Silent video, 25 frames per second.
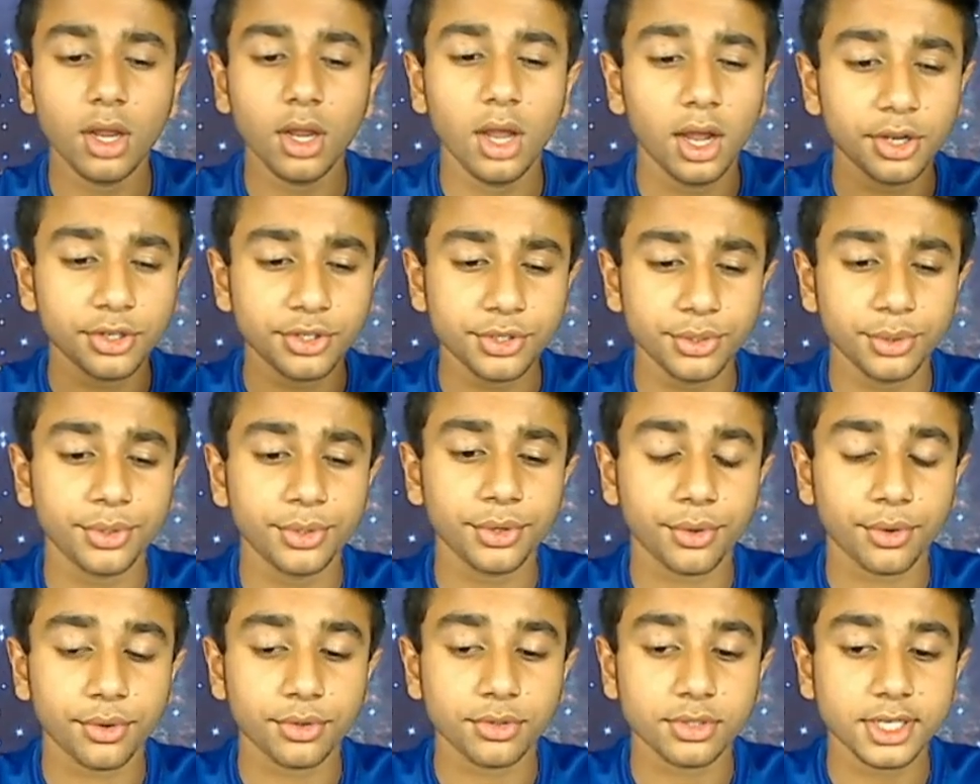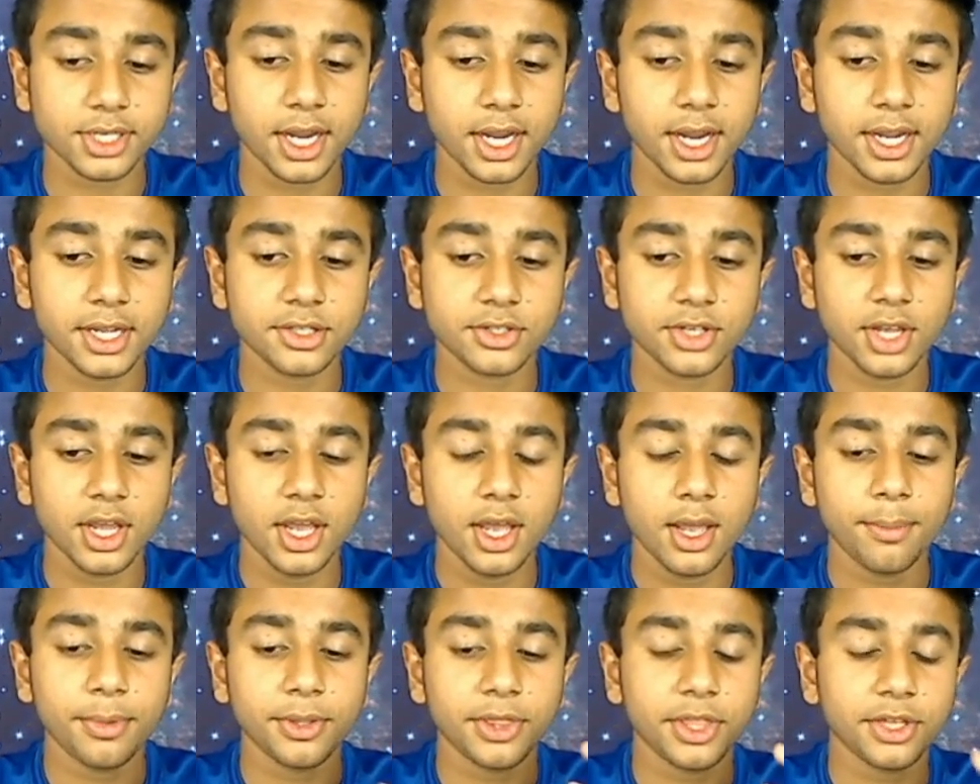two congruent sides,
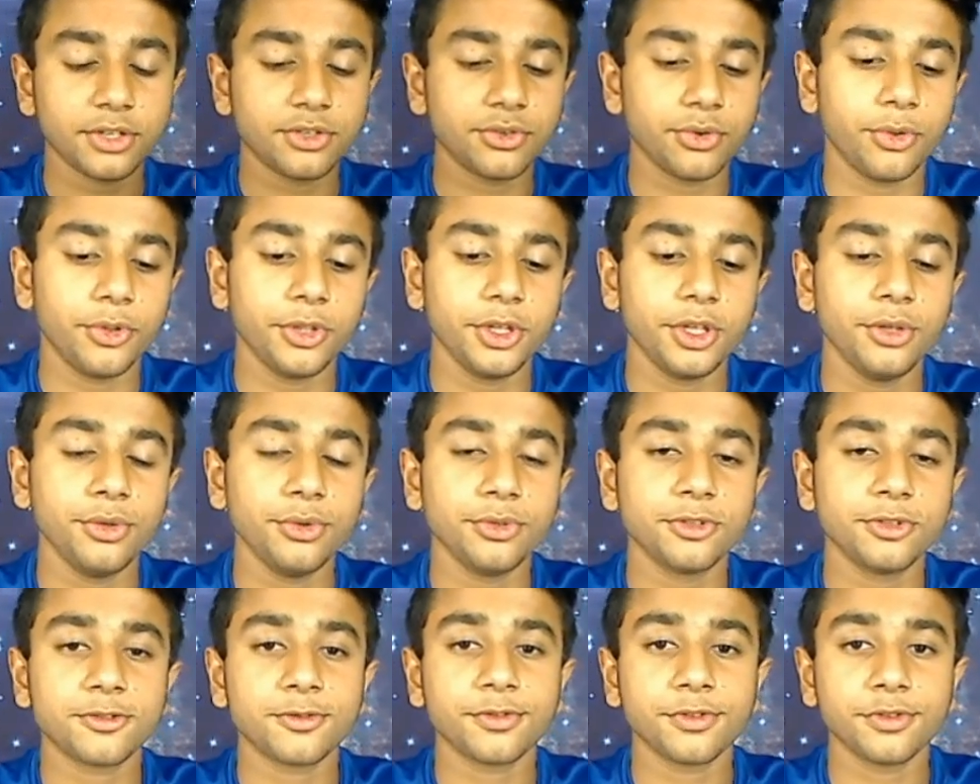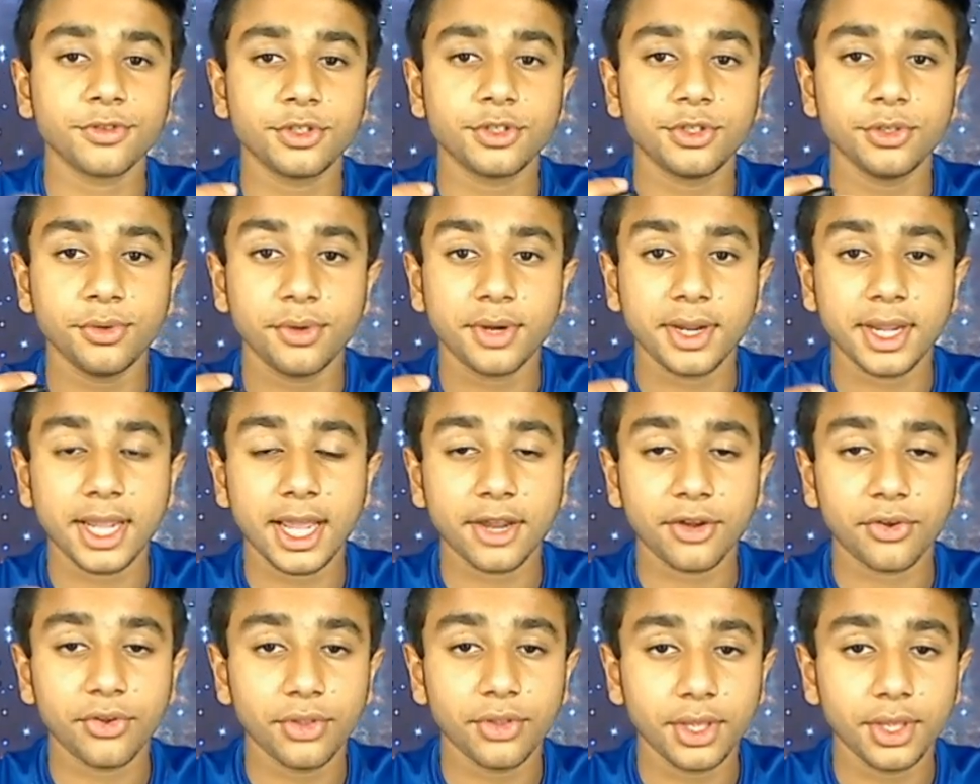but that's only used to
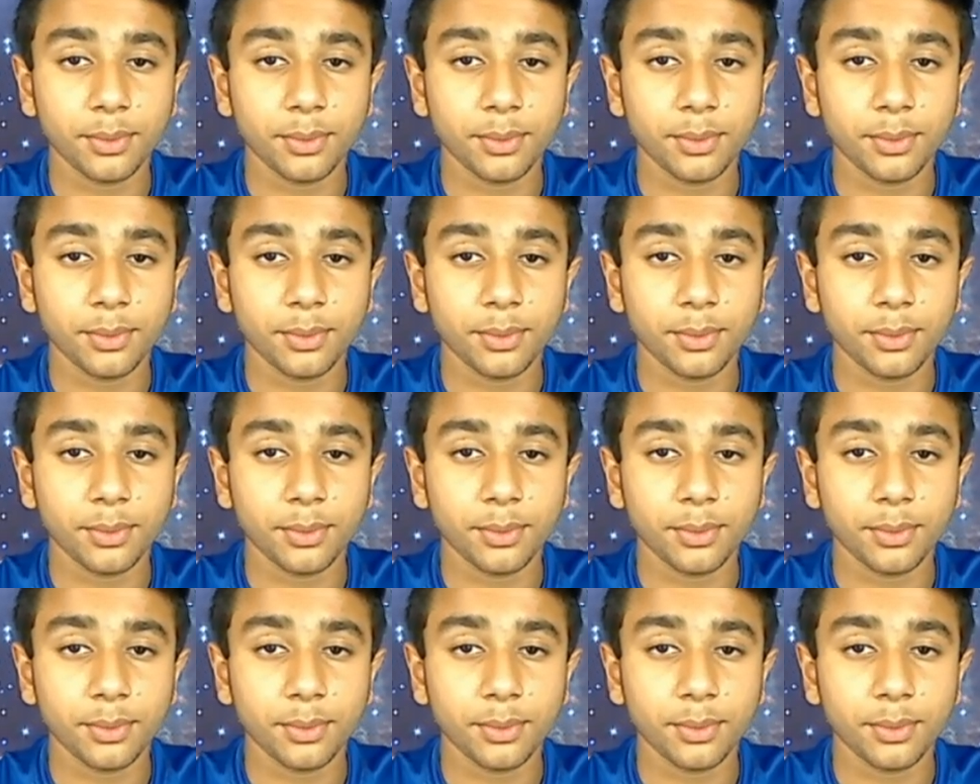calculate